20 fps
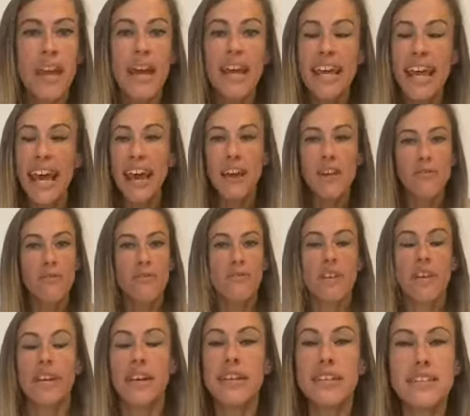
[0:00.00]
Yeah, at
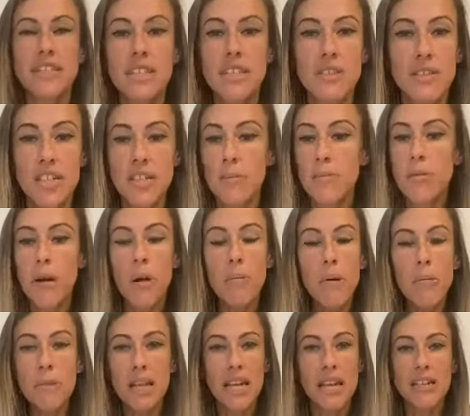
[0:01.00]
first, you're
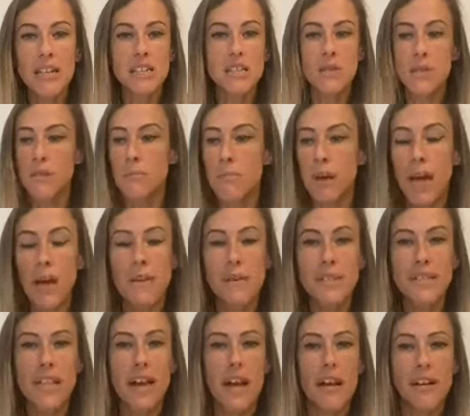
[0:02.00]
probably going to do some
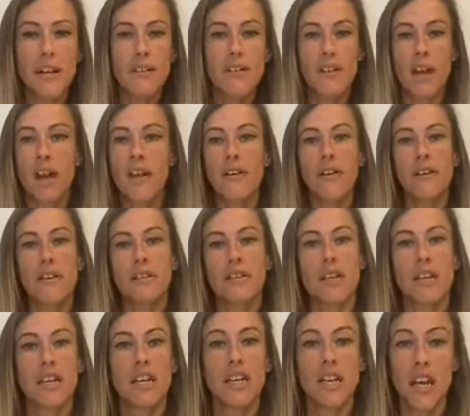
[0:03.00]
posts that are
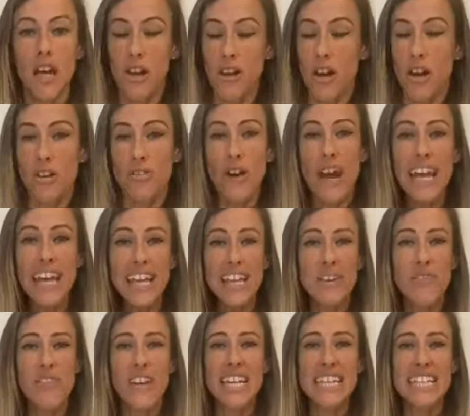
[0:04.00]
not great.
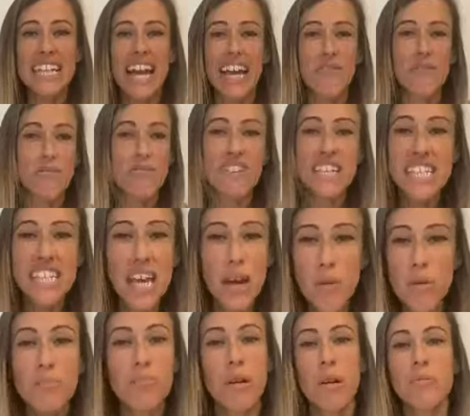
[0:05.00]
Your first live video
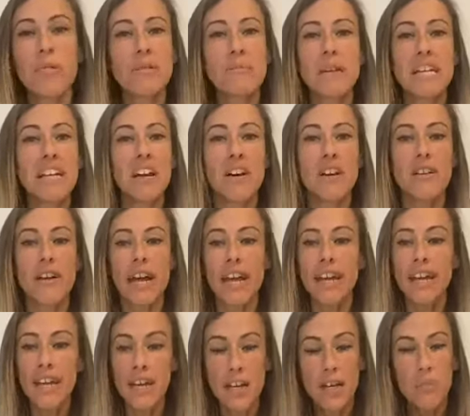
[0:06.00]
will probably be not
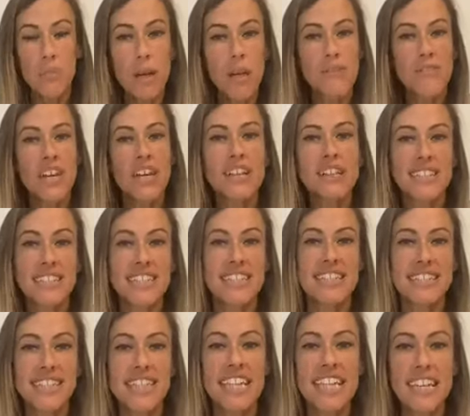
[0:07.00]
great. But if you're
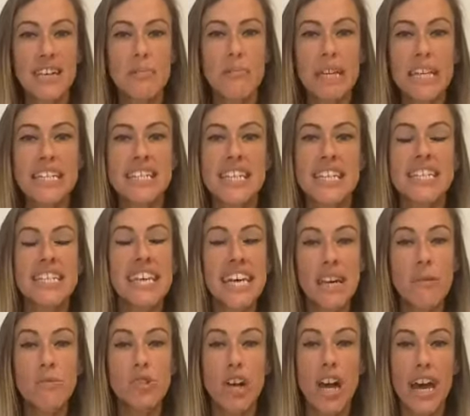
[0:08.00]
consistently committed to
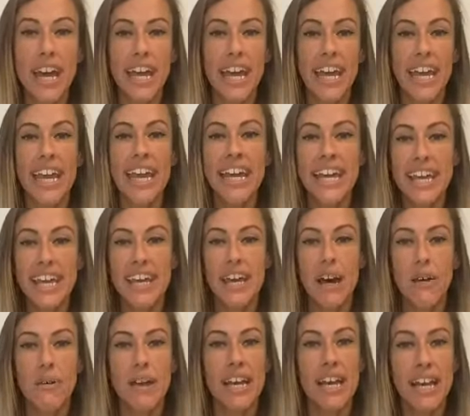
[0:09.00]
keep trying and keep
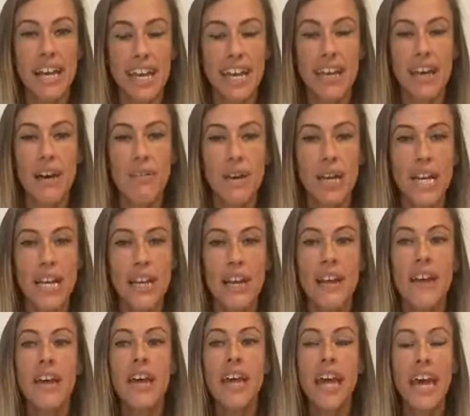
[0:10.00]
going and keep going
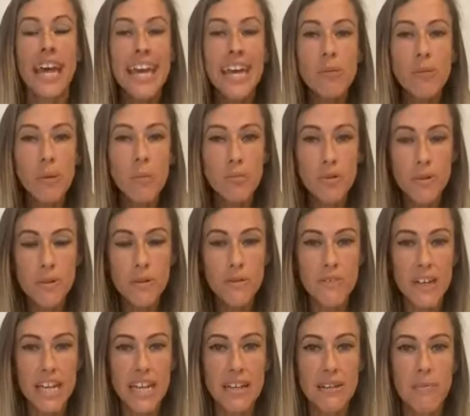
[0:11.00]
and keep
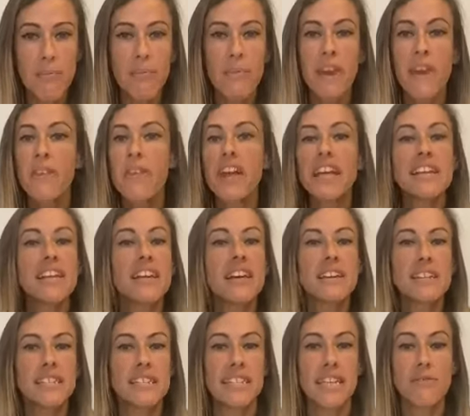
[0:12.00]
improving, then you're
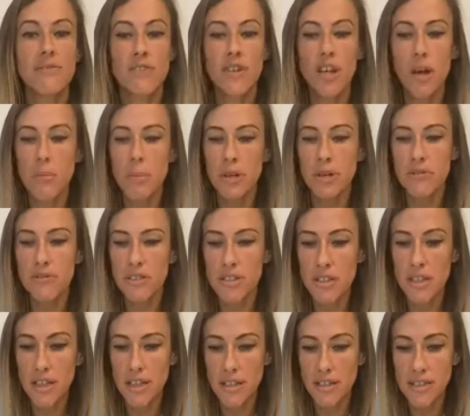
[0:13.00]
going to see phenomenal
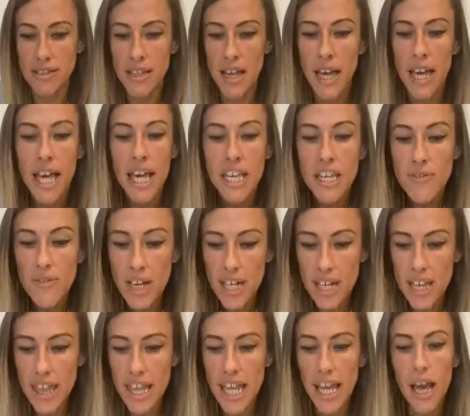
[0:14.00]
results. You've got
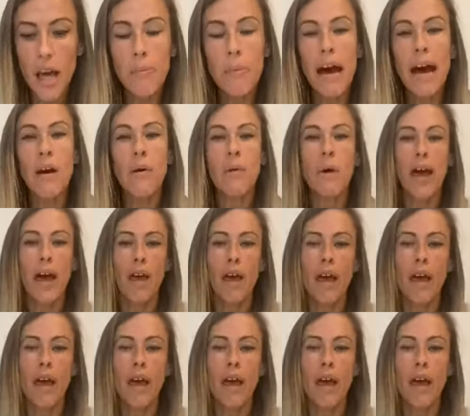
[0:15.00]
to think about,